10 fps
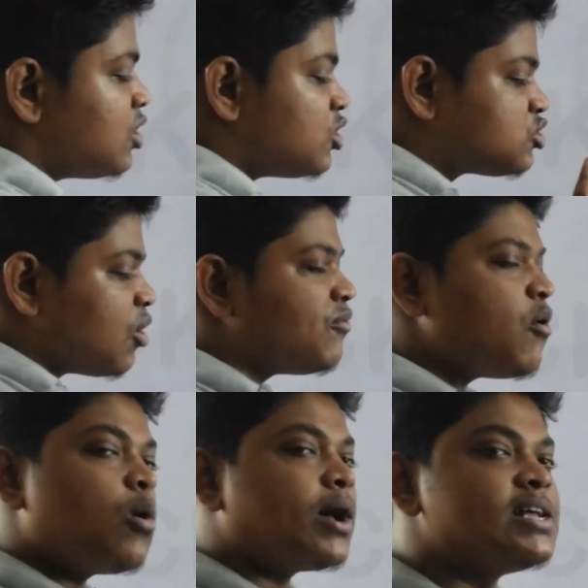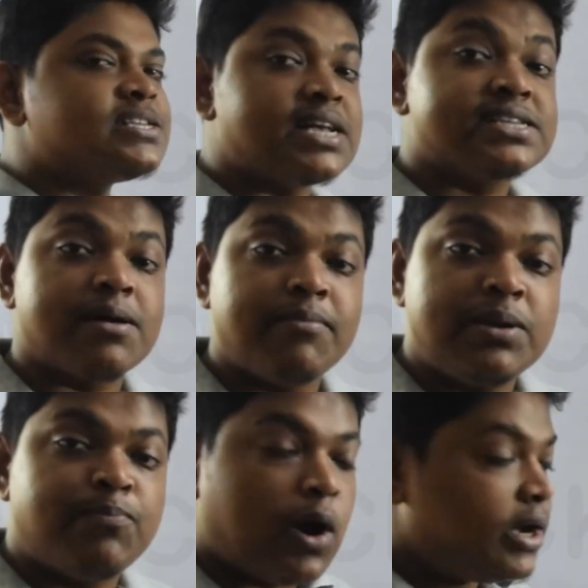So focus is the
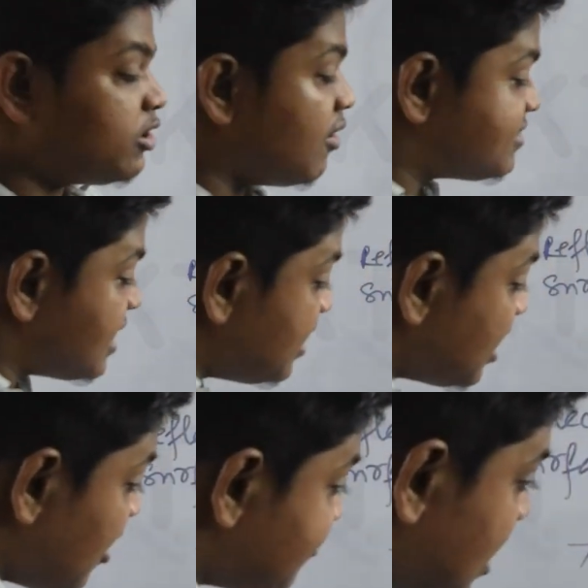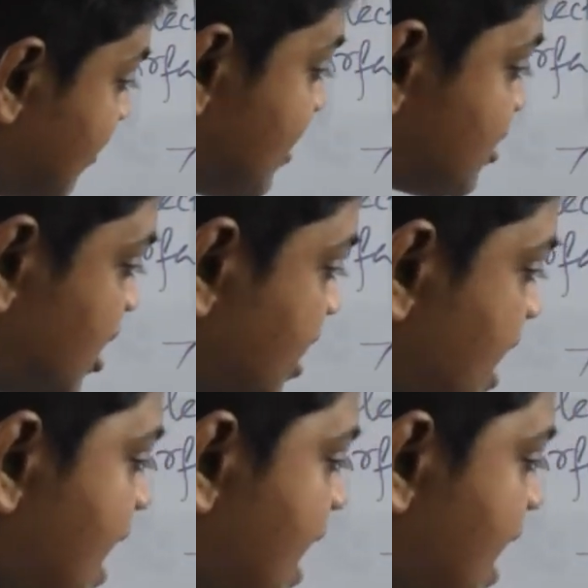midpoint of center of curvature